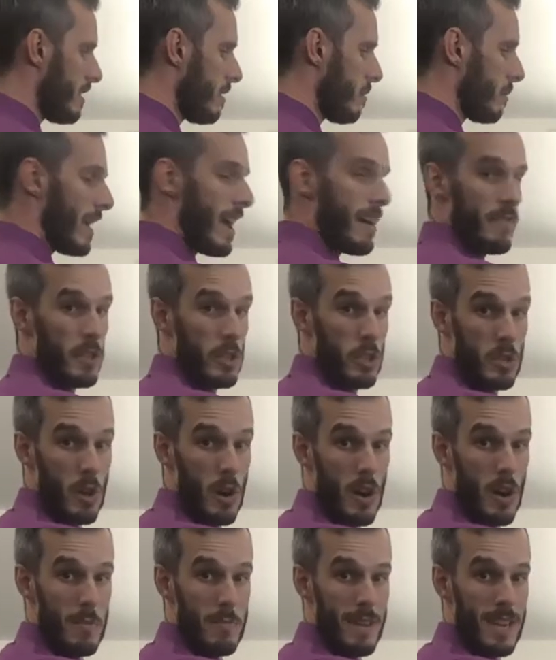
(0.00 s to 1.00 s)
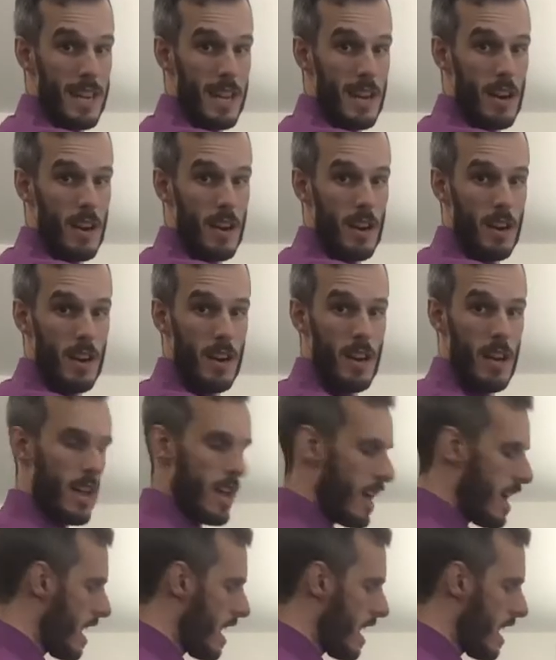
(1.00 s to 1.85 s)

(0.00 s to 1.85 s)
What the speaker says: we have the sternum here,